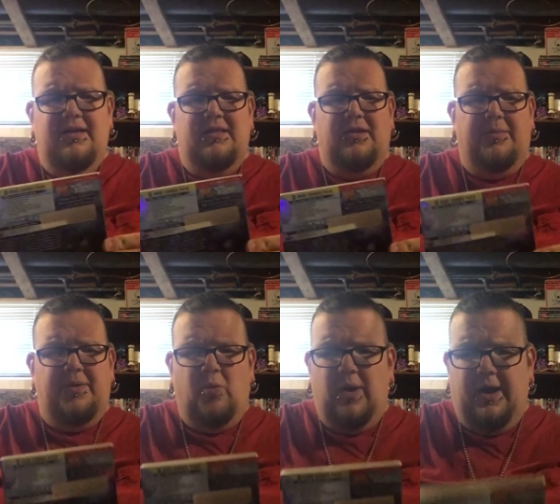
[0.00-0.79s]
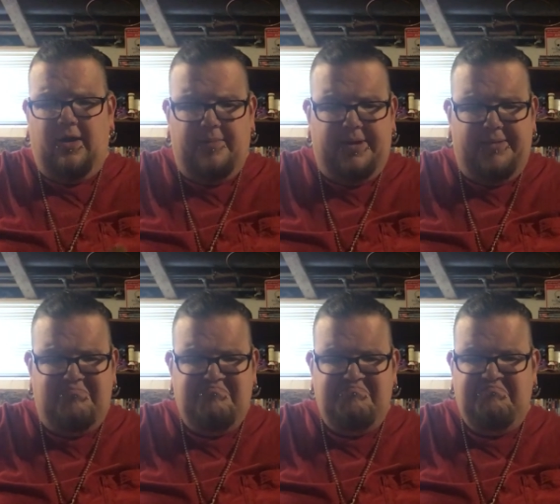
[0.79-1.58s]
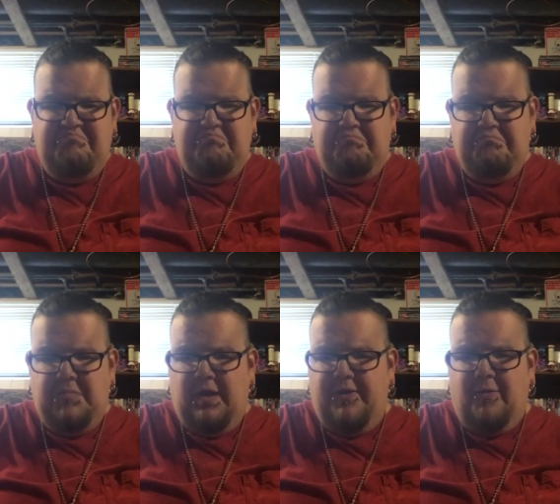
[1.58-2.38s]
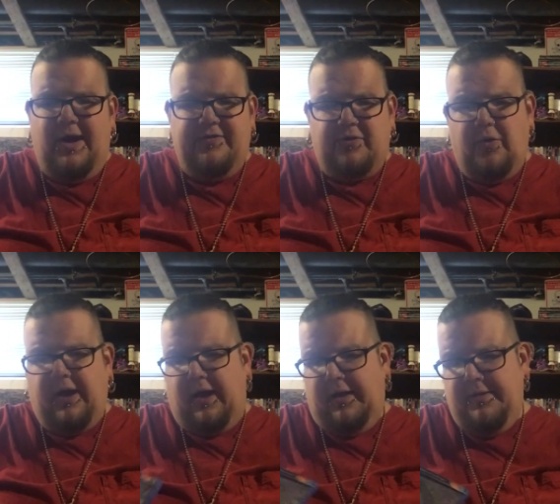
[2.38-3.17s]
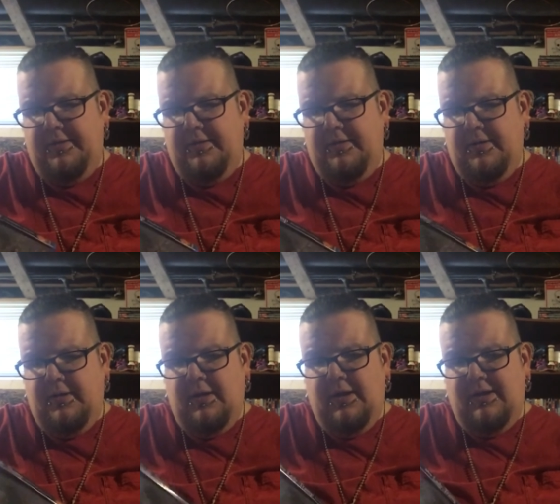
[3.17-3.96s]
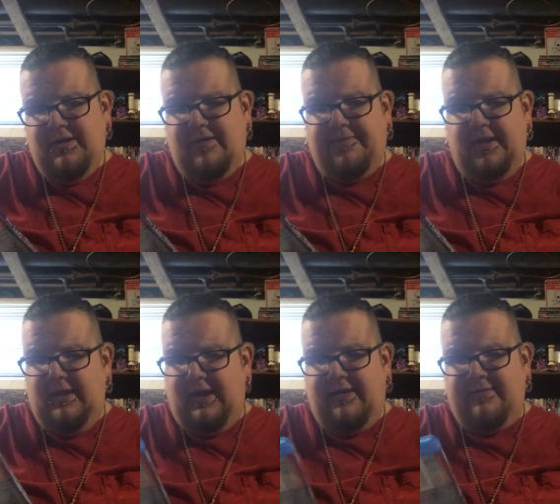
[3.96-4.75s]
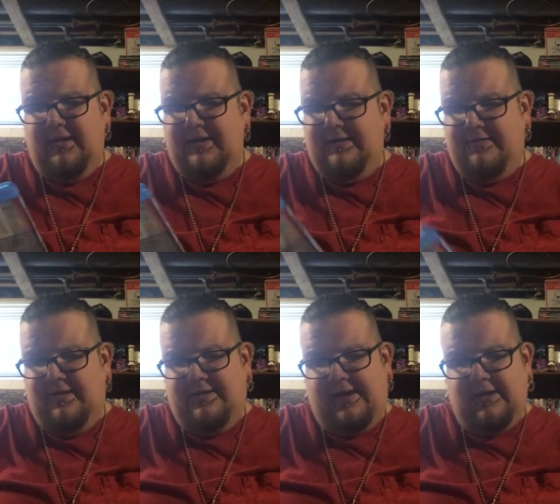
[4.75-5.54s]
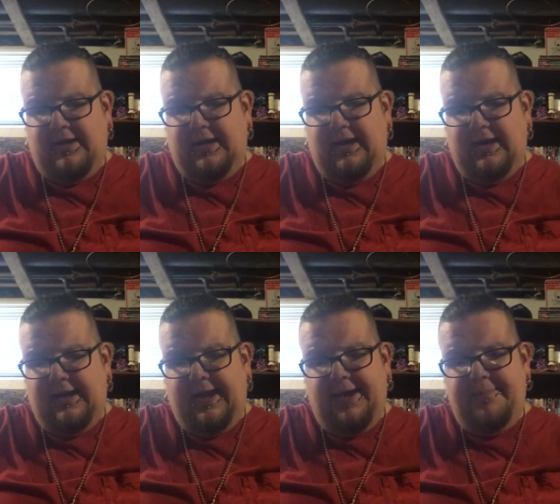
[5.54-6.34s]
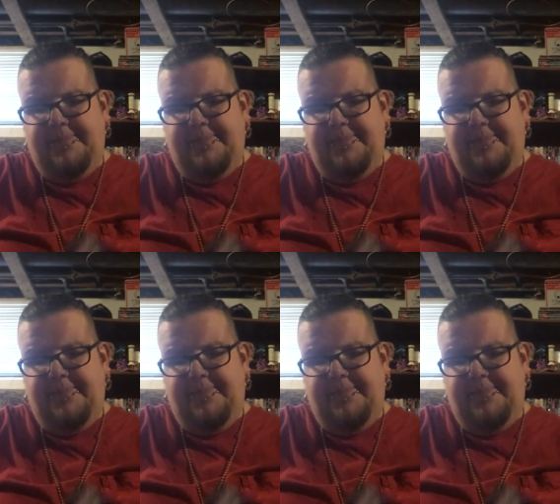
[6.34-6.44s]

A little bit of wear, but otherwise okay. Definitely, like I said, a Disney title I needed to get.